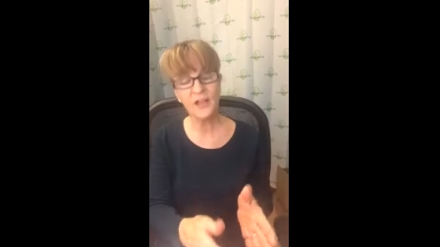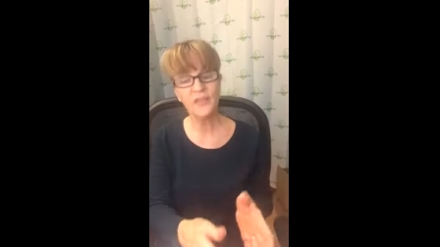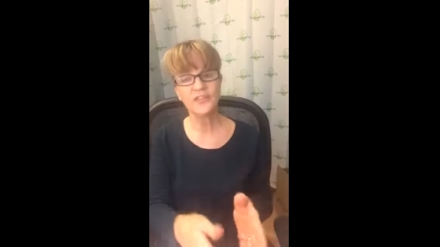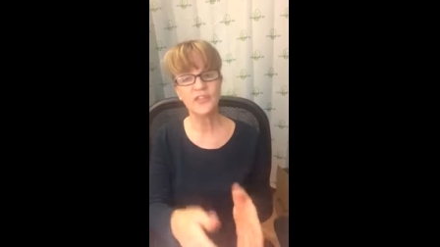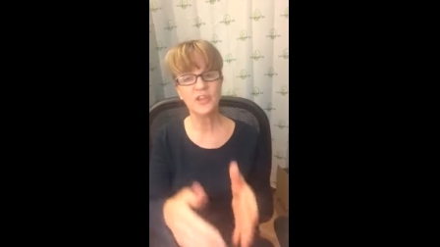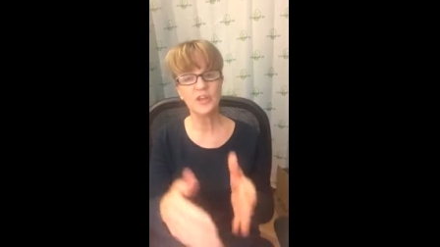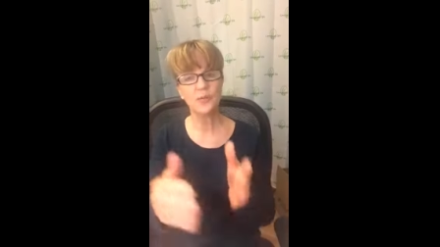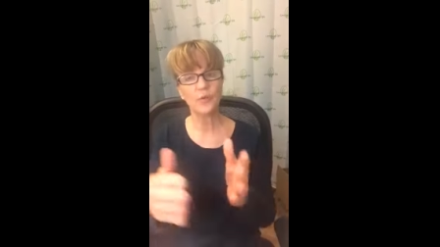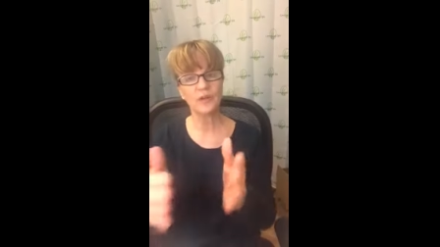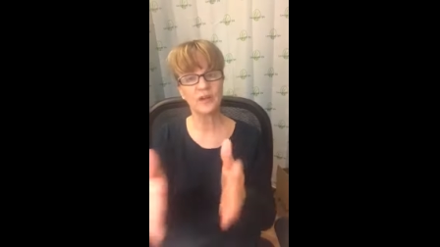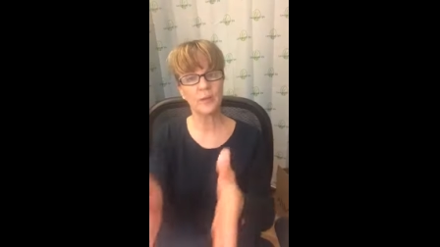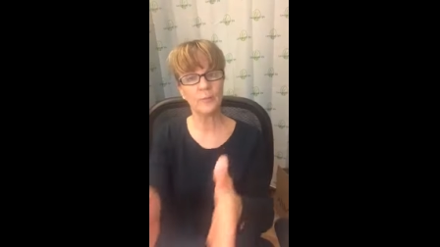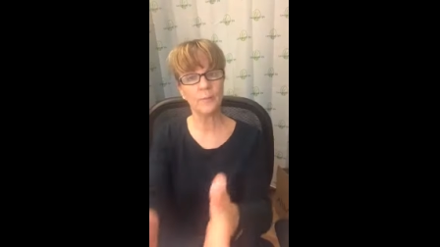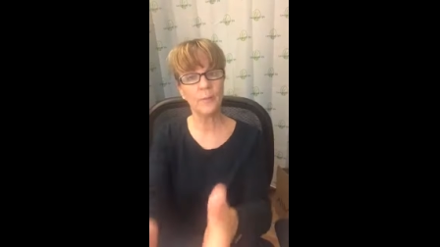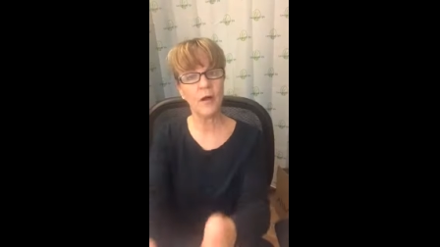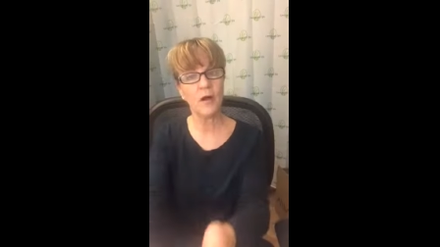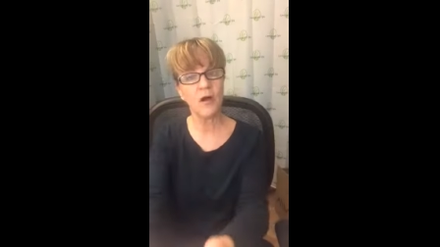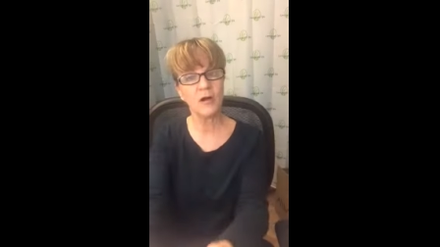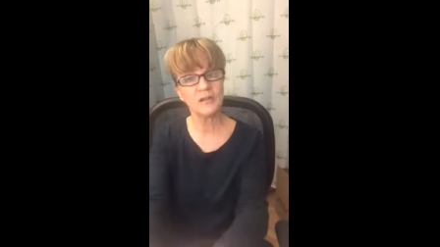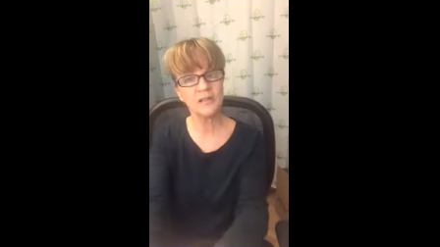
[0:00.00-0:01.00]
then you want to
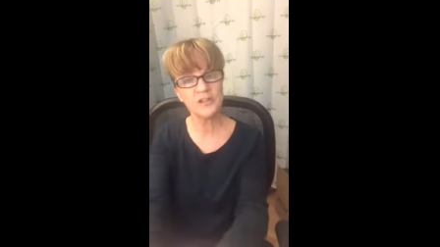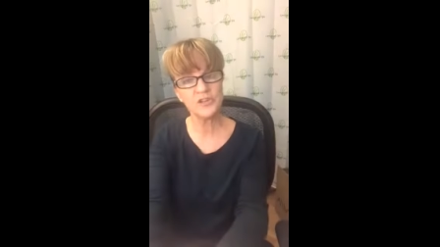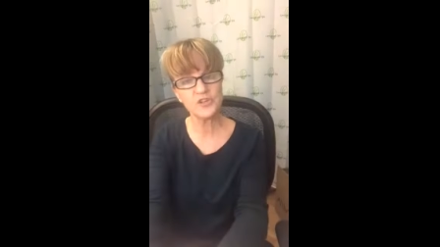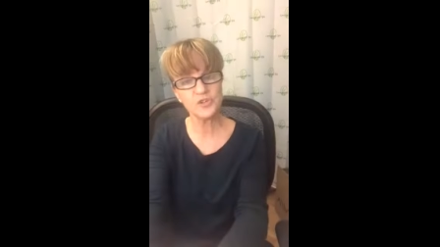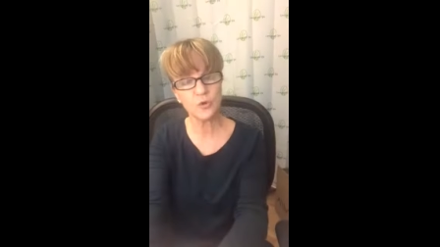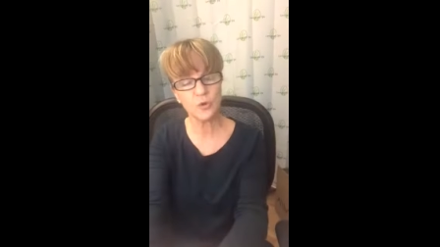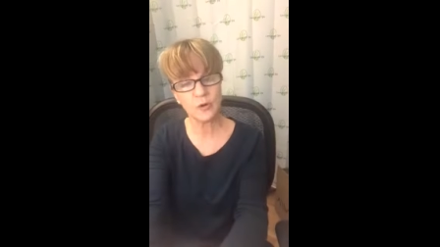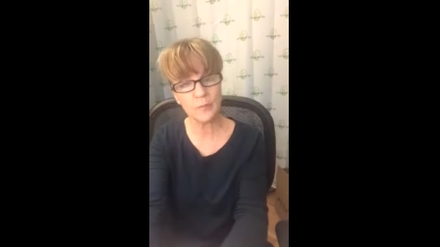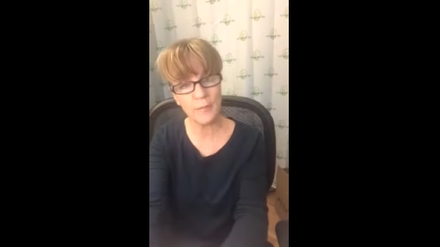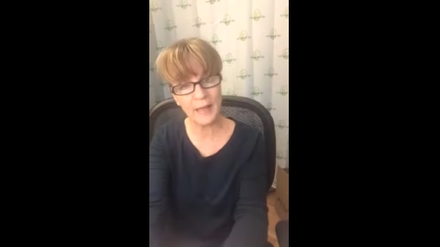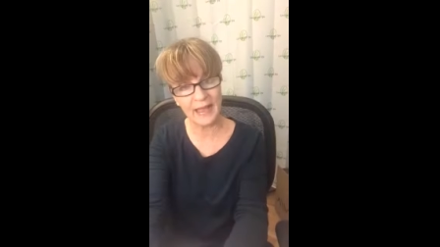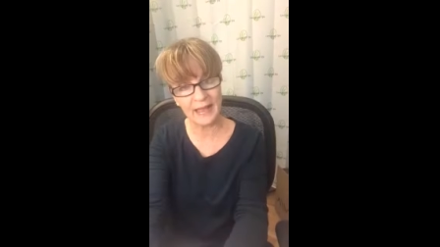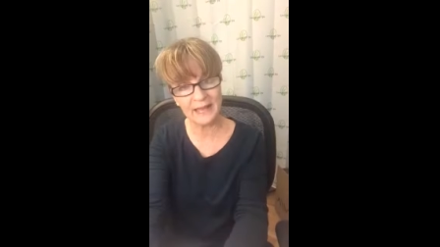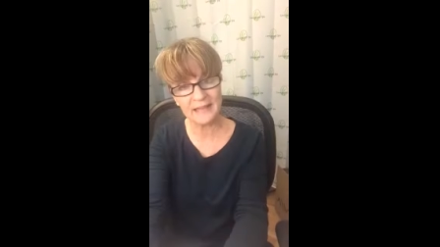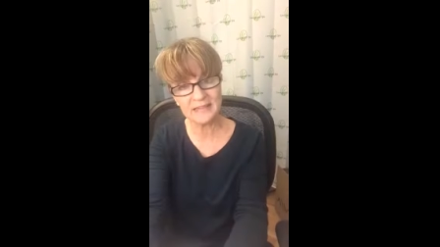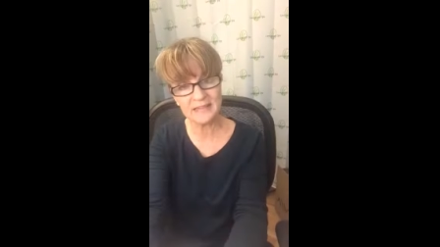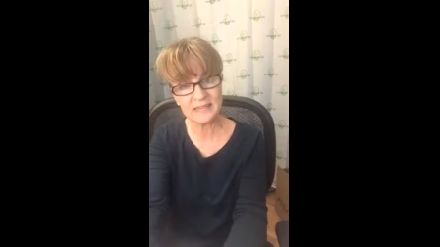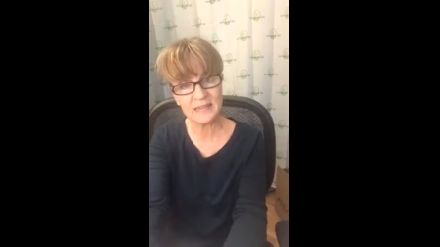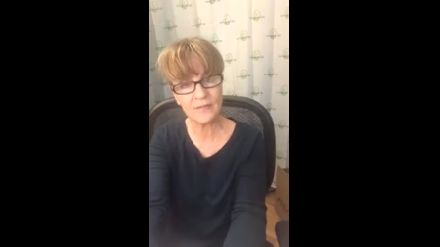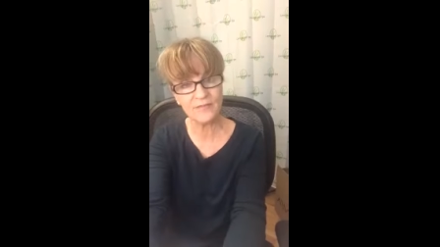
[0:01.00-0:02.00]
polish or
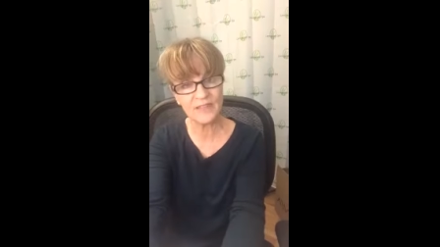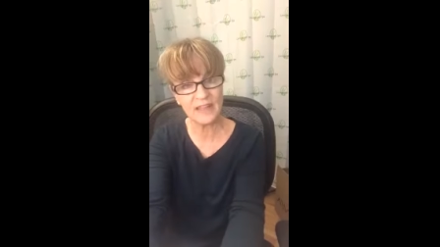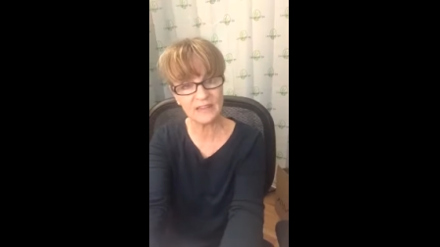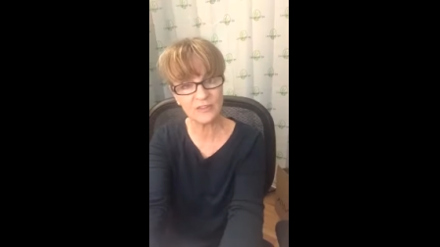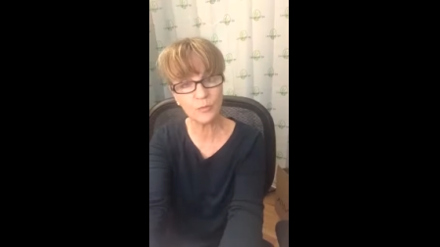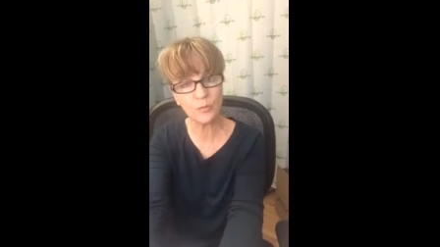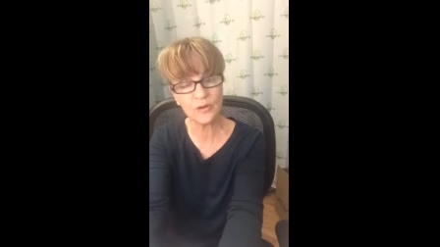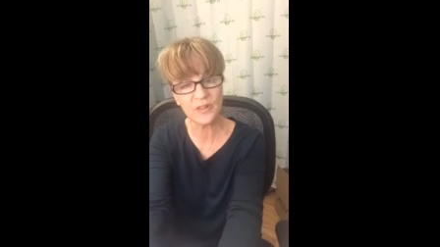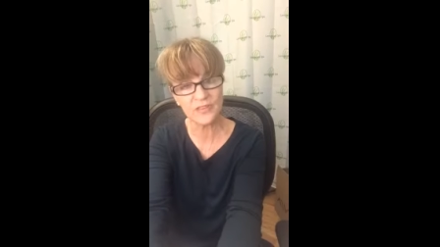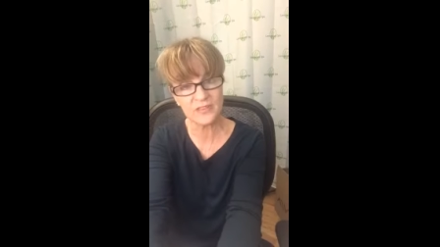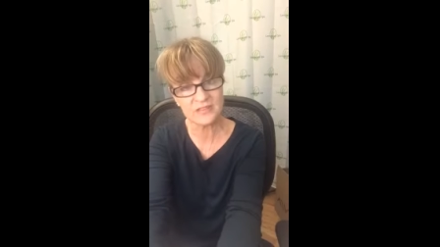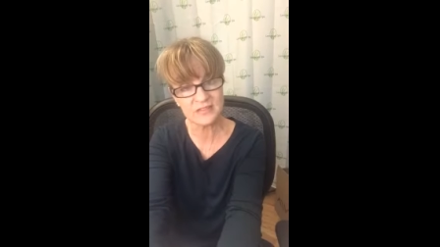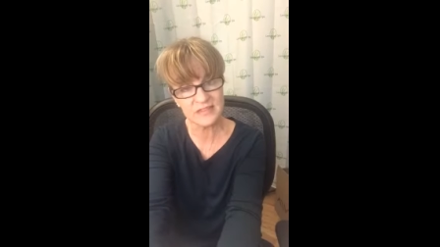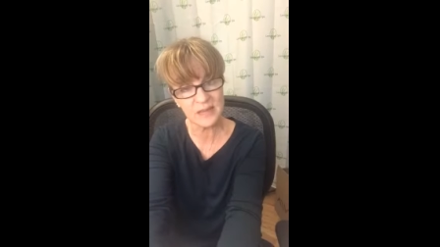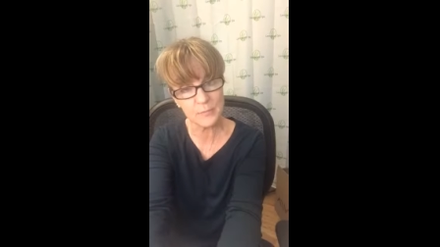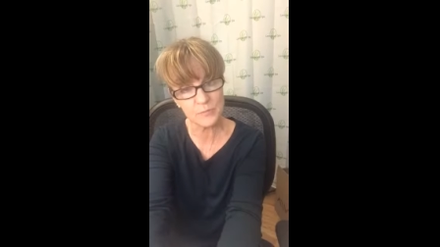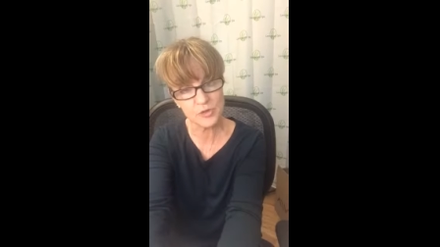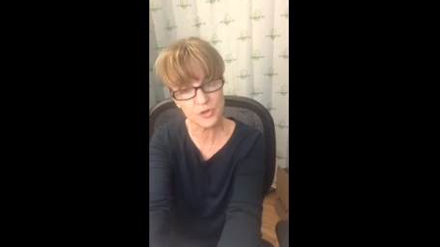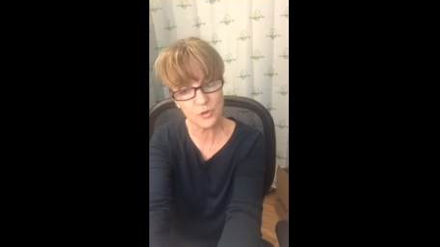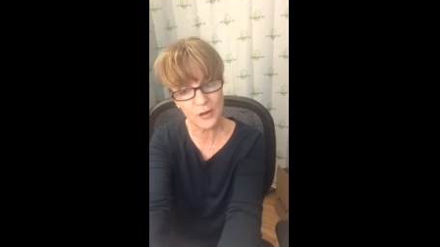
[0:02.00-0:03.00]
mask if that's one of the
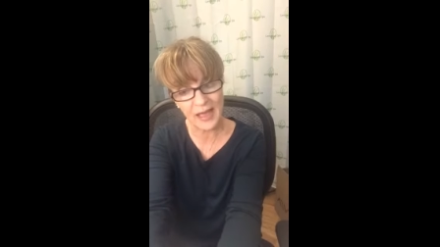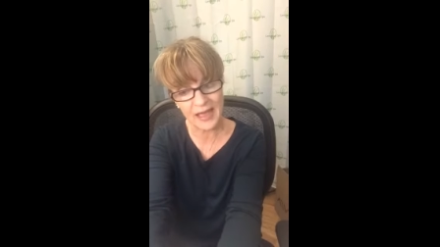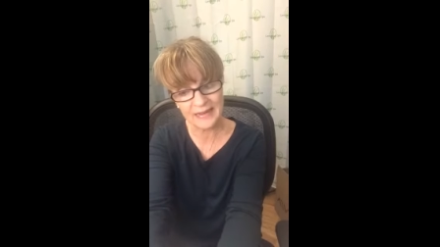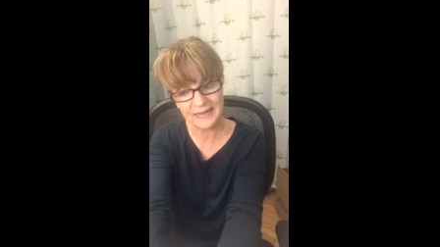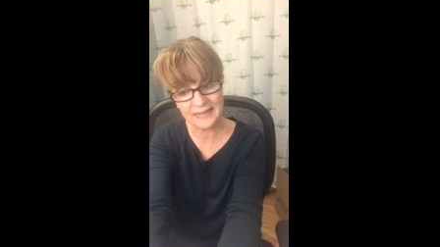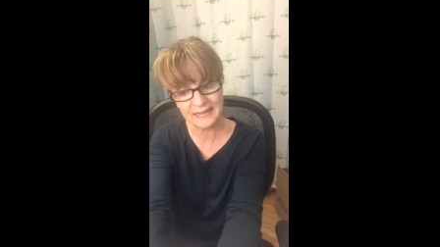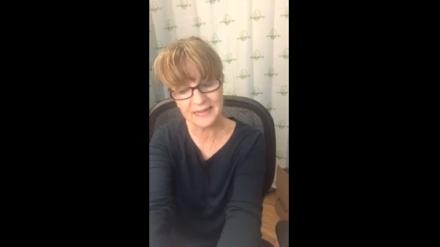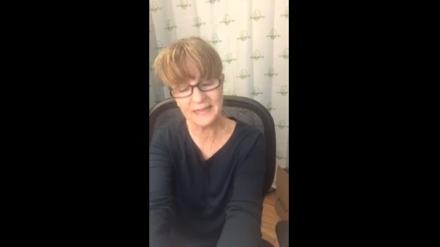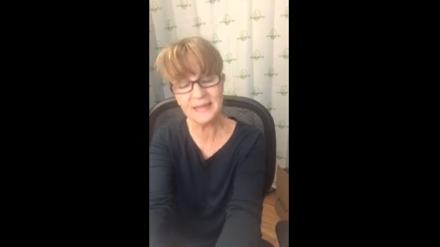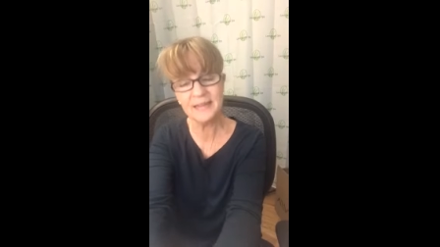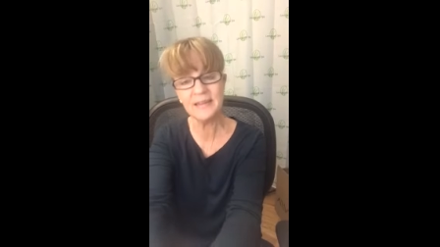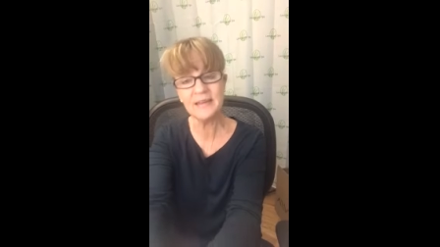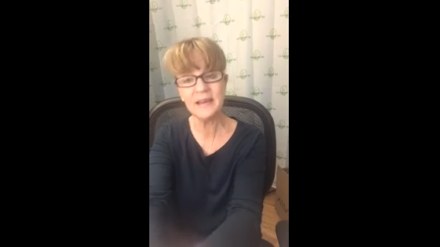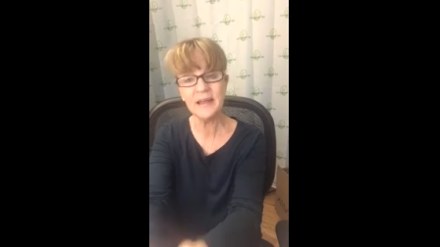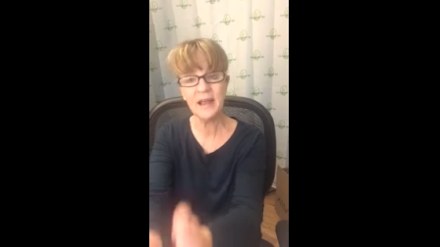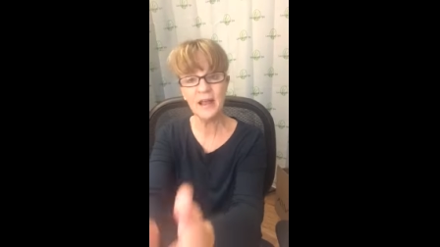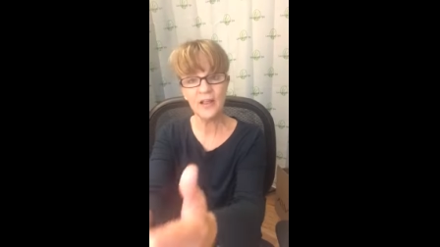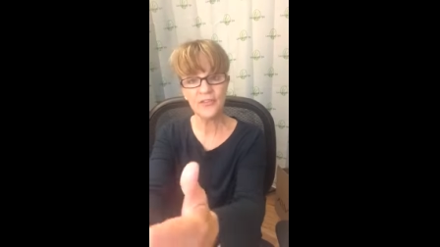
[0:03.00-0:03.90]
steps you're adding in,